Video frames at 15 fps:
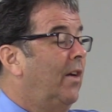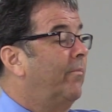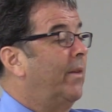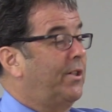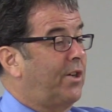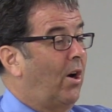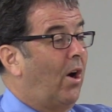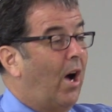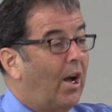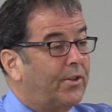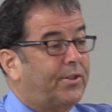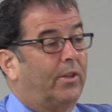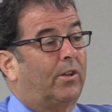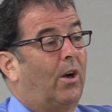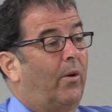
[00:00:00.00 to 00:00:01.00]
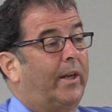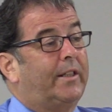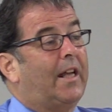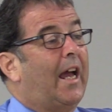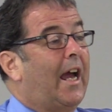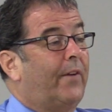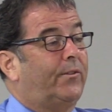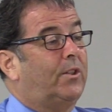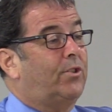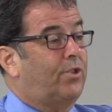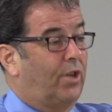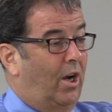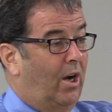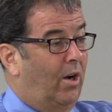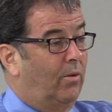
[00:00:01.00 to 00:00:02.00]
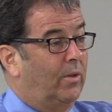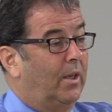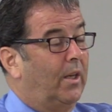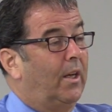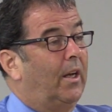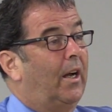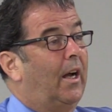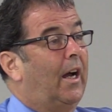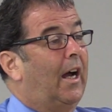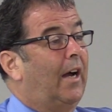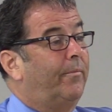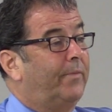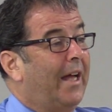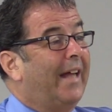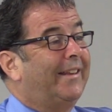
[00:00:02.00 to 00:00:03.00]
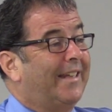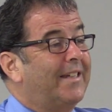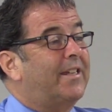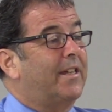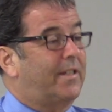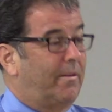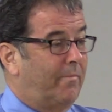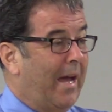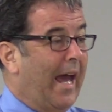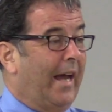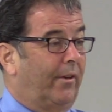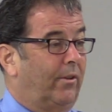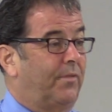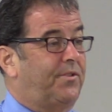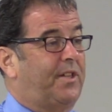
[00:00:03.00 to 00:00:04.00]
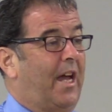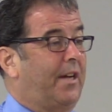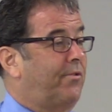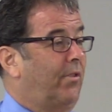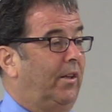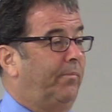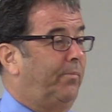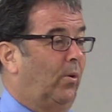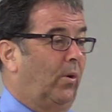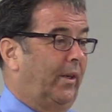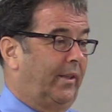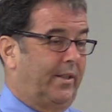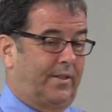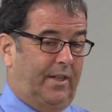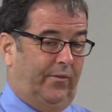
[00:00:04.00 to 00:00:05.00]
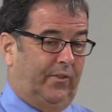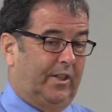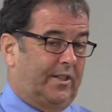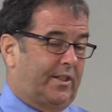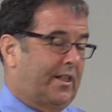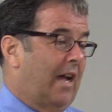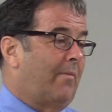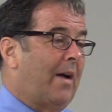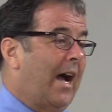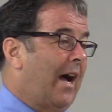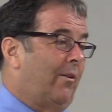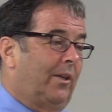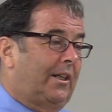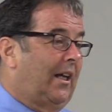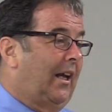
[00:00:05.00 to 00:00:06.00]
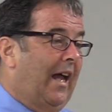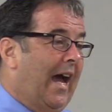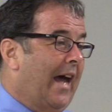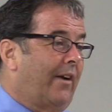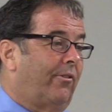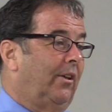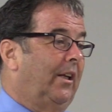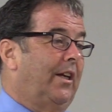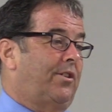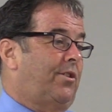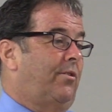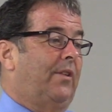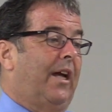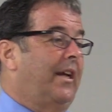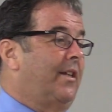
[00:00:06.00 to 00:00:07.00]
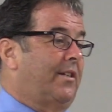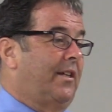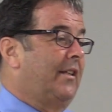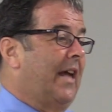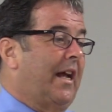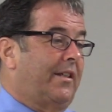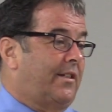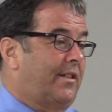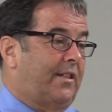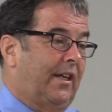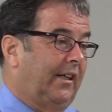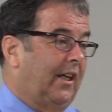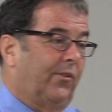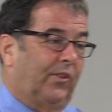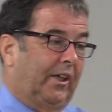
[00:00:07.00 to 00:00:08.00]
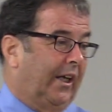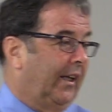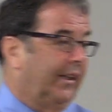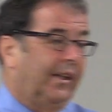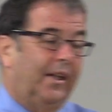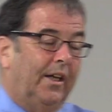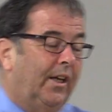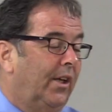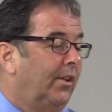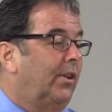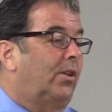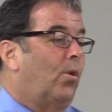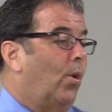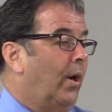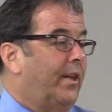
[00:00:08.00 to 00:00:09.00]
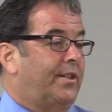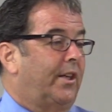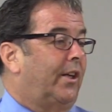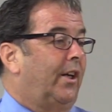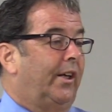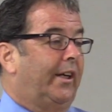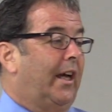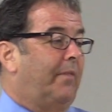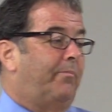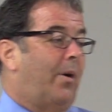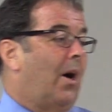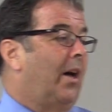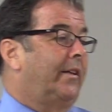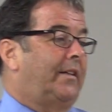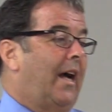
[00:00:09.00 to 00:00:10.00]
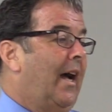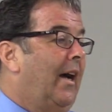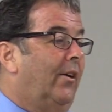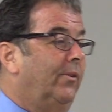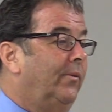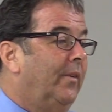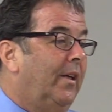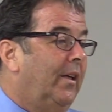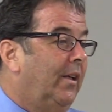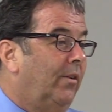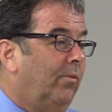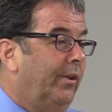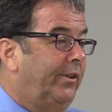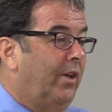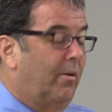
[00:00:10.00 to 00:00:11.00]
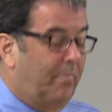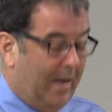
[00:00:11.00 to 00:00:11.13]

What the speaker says: but you're also going to have to show that this is a matter of central importance. If it's somehow a collateral issue that isn't that significant, the court isn't going to get bogged down with your